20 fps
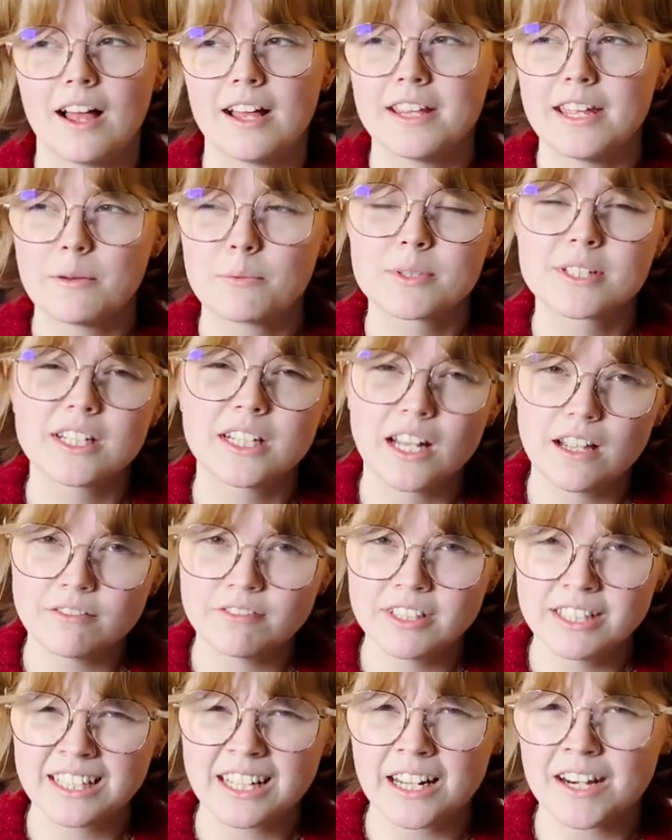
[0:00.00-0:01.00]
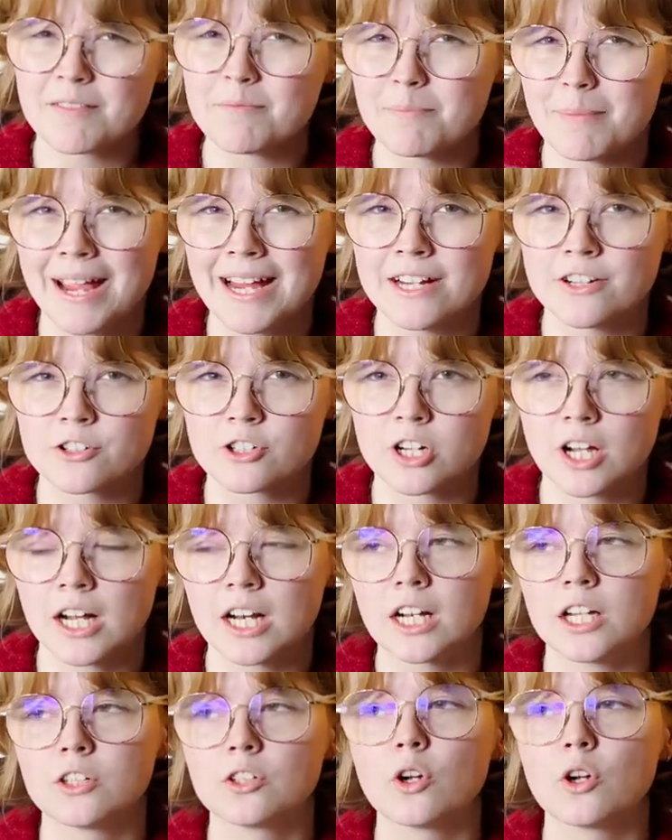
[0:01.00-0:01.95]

it was a lovely kind of beige colour,